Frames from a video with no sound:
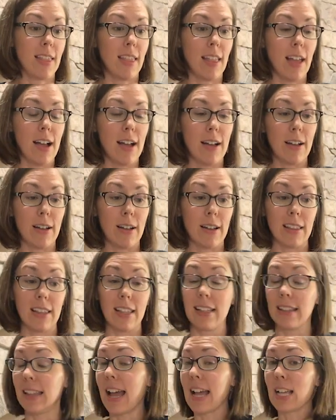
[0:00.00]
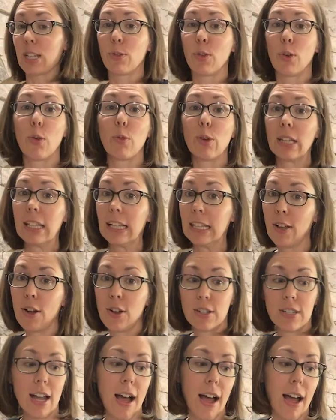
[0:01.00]
It lasts for a really long
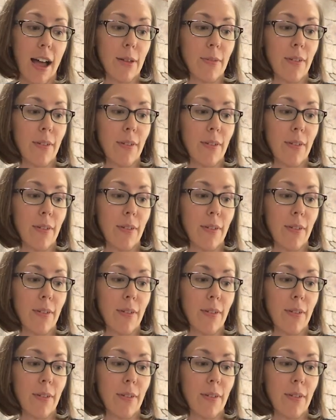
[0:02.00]
time.